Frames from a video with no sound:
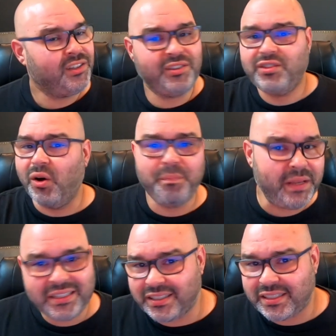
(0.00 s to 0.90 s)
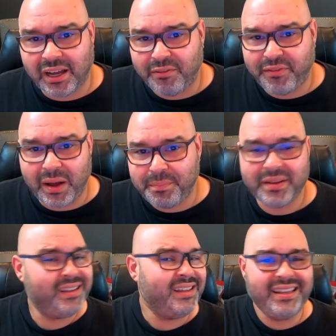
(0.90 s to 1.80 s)
Don't beat yourself up.
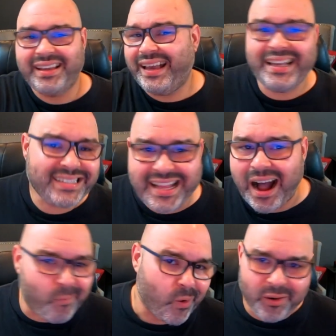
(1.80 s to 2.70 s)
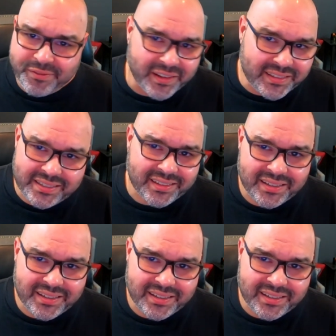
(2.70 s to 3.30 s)
It's not worth it.